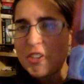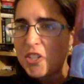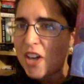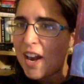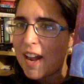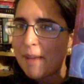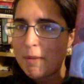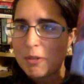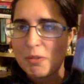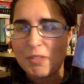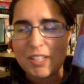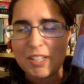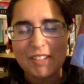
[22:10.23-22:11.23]
dynamics were
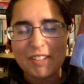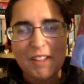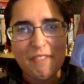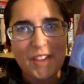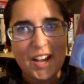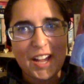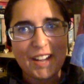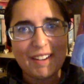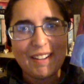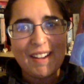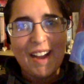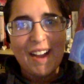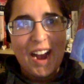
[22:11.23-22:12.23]
really, really fun.
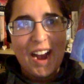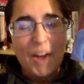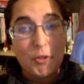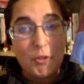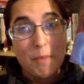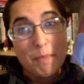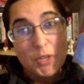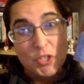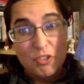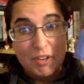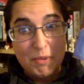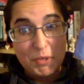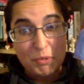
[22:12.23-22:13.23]
I thought the
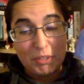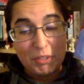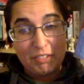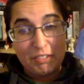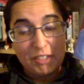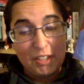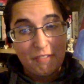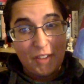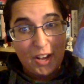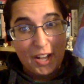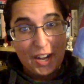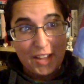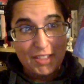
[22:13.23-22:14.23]
mystery was really, really
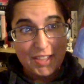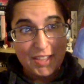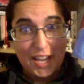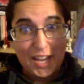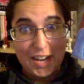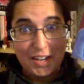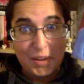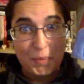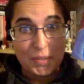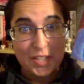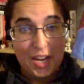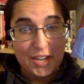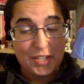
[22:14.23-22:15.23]
fun. I think the ending
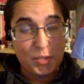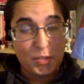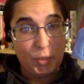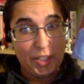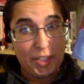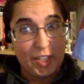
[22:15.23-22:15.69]
ended really